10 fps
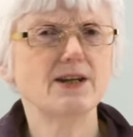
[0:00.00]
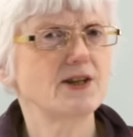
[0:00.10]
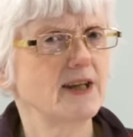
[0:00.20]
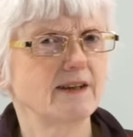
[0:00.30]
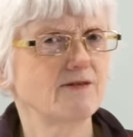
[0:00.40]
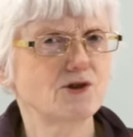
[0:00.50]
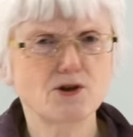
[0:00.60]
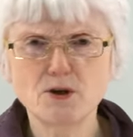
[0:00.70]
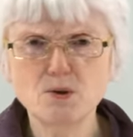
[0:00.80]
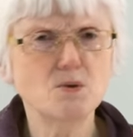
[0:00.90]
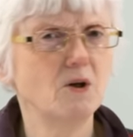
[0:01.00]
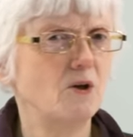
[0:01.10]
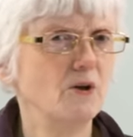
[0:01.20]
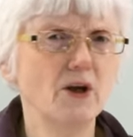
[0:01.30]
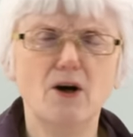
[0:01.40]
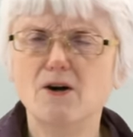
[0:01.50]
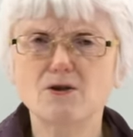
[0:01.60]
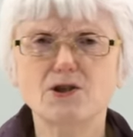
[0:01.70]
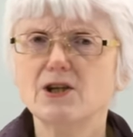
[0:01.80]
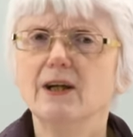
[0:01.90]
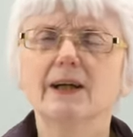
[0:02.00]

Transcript: Is it true or not?